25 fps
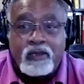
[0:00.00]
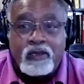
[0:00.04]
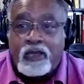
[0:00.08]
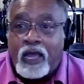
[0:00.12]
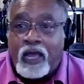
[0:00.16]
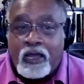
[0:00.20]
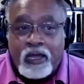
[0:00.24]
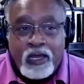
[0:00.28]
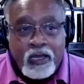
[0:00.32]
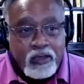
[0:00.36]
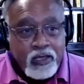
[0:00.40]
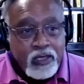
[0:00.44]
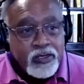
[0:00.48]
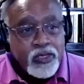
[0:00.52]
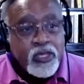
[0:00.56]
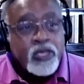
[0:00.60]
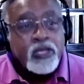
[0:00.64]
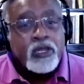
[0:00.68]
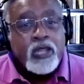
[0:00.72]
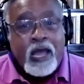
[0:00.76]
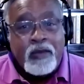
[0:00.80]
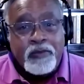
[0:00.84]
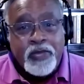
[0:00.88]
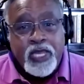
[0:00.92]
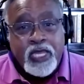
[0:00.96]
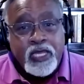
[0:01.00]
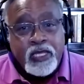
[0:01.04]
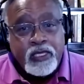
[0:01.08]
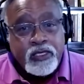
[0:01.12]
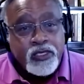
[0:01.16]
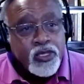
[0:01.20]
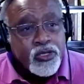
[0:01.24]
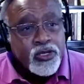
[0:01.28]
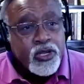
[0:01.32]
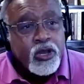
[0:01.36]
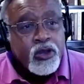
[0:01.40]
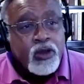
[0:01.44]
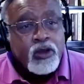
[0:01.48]

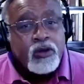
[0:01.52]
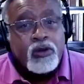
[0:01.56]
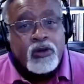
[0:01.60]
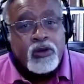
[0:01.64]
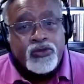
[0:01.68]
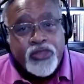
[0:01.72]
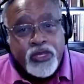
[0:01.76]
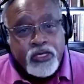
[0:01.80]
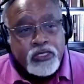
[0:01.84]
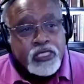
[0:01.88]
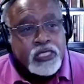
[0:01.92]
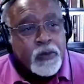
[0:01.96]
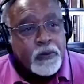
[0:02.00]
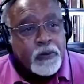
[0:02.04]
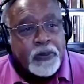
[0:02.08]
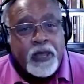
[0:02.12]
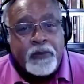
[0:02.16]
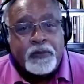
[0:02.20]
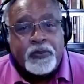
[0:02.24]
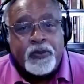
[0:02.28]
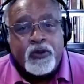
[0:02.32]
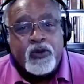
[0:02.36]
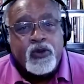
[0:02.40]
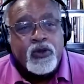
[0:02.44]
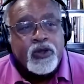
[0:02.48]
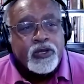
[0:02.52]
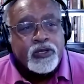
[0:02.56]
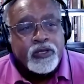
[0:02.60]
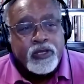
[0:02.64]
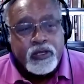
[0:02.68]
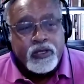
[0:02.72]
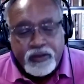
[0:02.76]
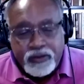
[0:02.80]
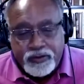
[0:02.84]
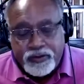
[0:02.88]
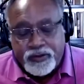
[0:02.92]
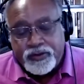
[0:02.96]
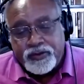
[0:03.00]
There's some people who are
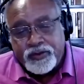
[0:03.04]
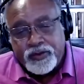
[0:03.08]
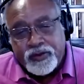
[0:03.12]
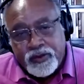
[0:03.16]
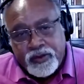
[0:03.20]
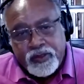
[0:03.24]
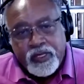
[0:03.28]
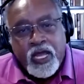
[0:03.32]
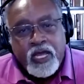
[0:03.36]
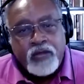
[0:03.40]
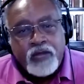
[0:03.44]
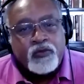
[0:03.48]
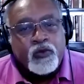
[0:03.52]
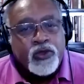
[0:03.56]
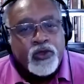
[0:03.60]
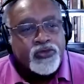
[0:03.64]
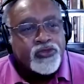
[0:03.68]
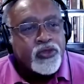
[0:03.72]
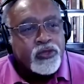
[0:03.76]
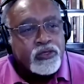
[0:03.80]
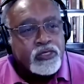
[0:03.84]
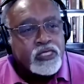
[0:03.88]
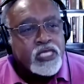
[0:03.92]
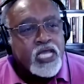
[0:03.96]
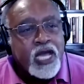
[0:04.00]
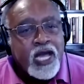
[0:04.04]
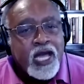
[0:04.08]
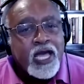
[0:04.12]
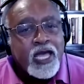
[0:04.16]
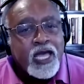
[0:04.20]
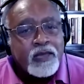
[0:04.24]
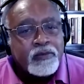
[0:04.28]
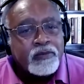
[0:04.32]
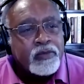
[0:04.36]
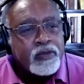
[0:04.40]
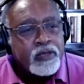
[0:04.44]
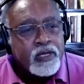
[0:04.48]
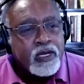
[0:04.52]
not worth your
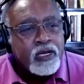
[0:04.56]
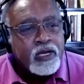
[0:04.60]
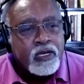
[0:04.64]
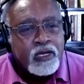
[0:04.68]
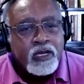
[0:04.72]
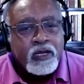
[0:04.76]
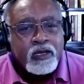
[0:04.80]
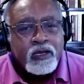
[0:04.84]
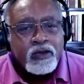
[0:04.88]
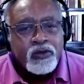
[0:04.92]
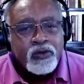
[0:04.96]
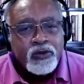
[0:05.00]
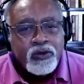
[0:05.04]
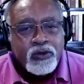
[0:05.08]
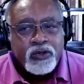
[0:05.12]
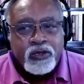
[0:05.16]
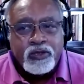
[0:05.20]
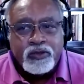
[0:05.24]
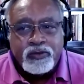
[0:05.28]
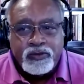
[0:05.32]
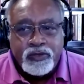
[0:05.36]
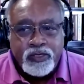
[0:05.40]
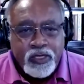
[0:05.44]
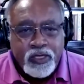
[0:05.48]
time, who are,